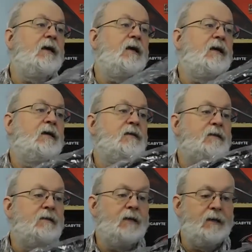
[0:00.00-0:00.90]

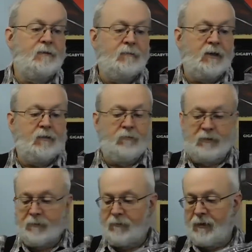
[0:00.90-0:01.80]
And uh, it goes
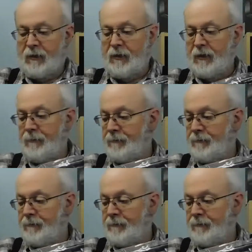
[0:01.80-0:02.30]
up quite high.